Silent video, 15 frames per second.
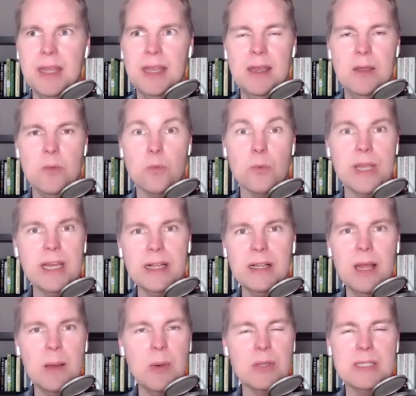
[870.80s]
real
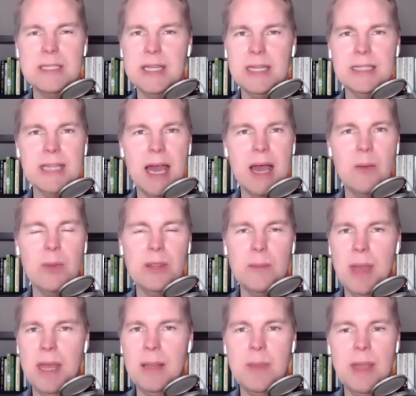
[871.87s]
about sitting down with a
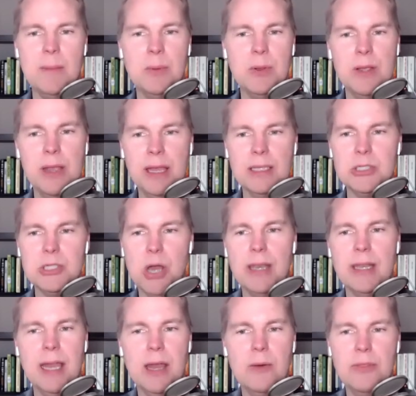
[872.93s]
pen and paper and
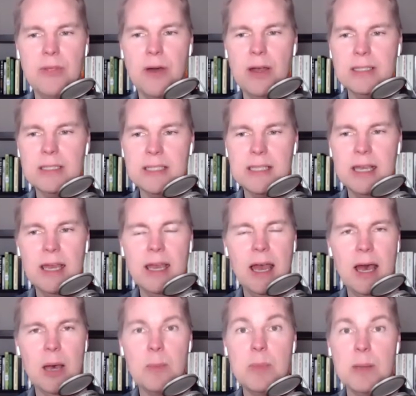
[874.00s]
jotting out thoughts.
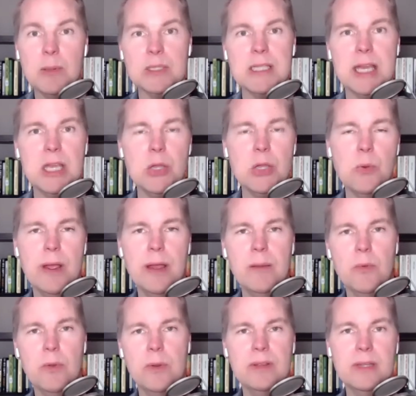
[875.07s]
People say I
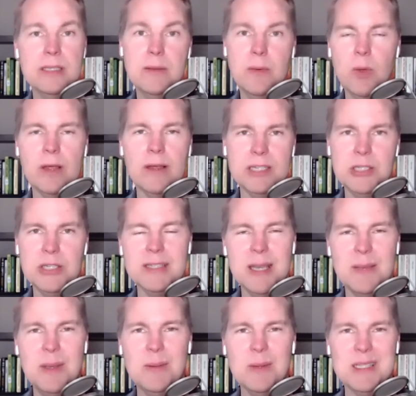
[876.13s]
shouldn't say
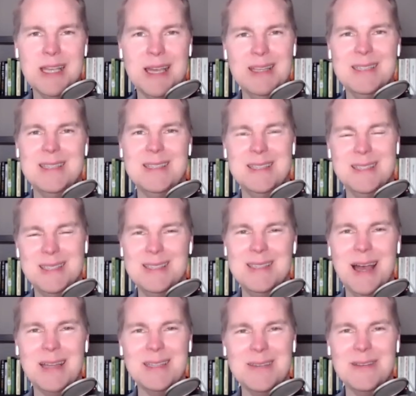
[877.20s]
people say,
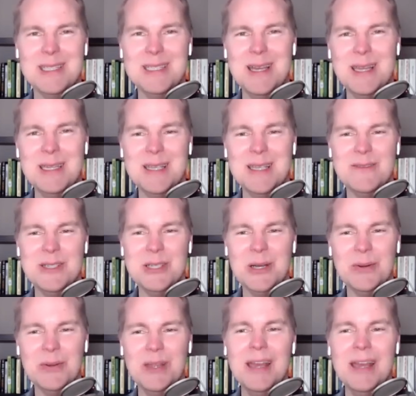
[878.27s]
scientific studies have
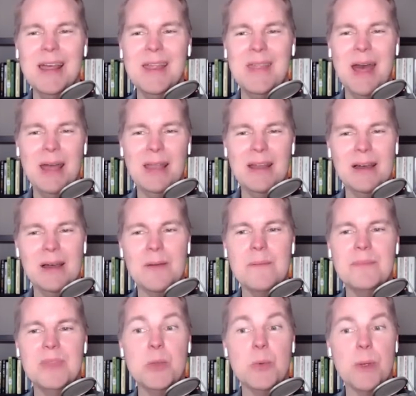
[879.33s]
shown that
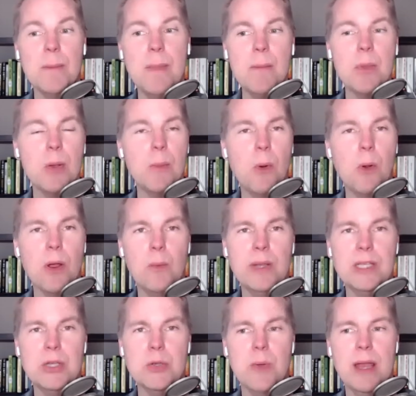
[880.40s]
you remember more
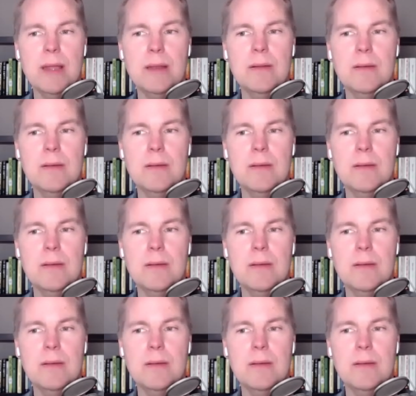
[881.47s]
when you write